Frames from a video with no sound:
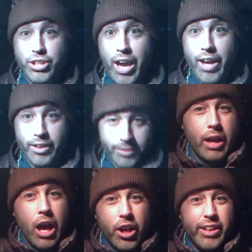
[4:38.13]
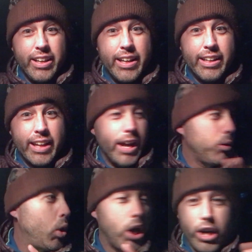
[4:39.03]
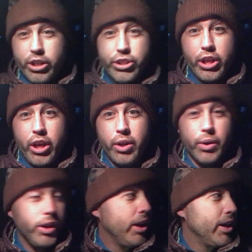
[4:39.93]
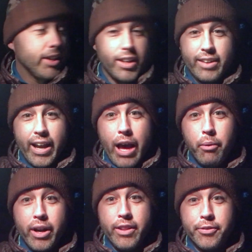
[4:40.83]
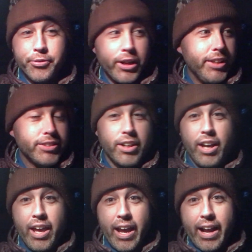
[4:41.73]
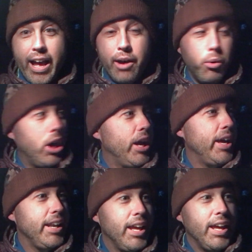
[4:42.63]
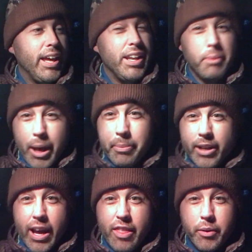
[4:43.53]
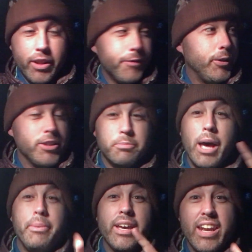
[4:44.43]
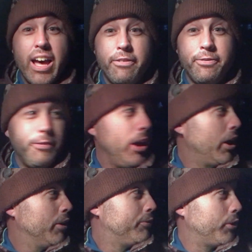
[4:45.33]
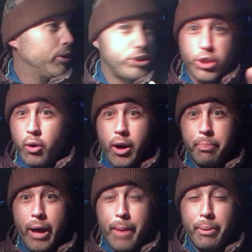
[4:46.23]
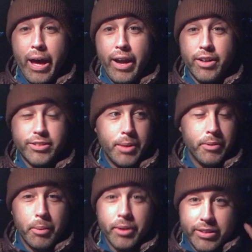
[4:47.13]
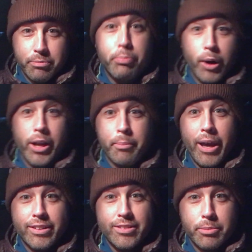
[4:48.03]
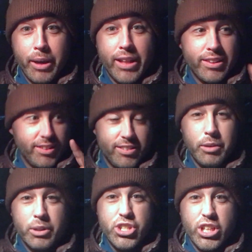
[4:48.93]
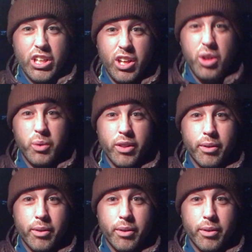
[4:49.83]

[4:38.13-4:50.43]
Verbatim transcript: Jack. I only needed like one or two because I got one in the freezer. I got one, and there might be another one in the freezer. Might be enough for a squirrel pot pie or something. I'm gonna bring them back to Samantha and see what she can do with